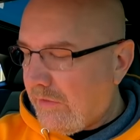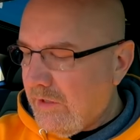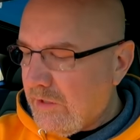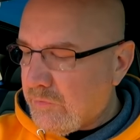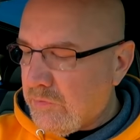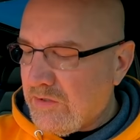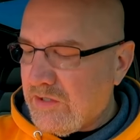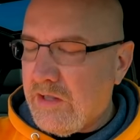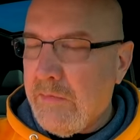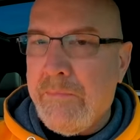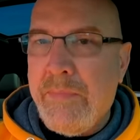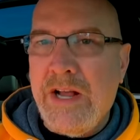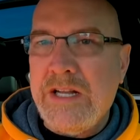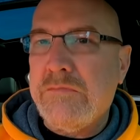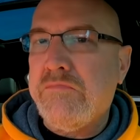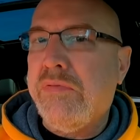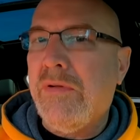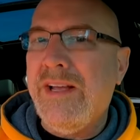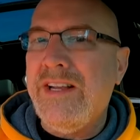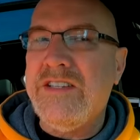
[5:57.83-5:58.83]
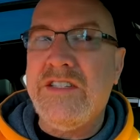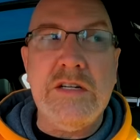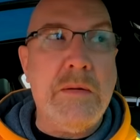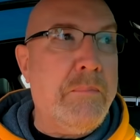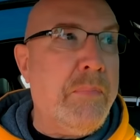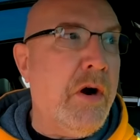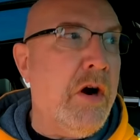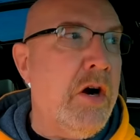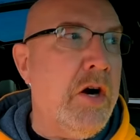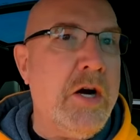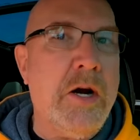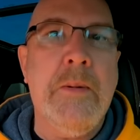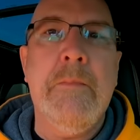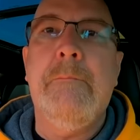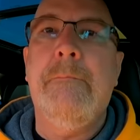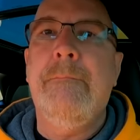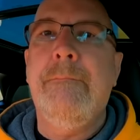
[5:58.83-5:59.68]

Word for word: This was the best place to park.